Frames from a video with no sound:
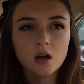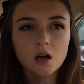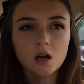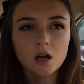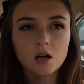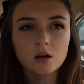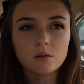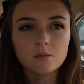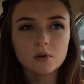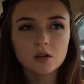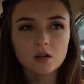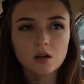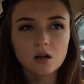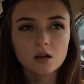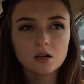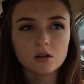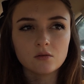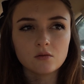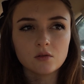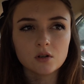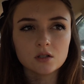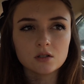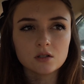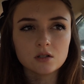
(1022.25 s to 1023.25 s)
um, and kind
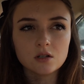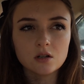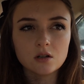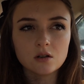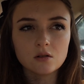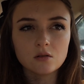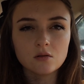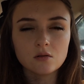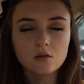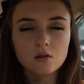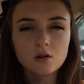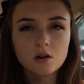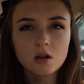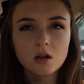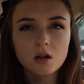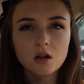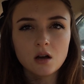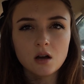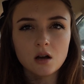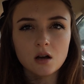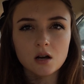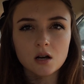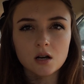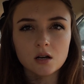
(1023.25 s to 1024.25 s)
of what to do,
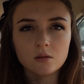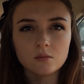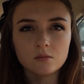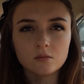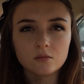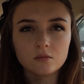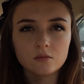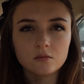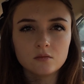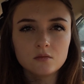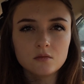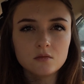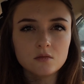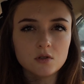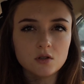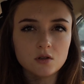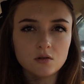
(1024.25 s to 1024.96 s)
um,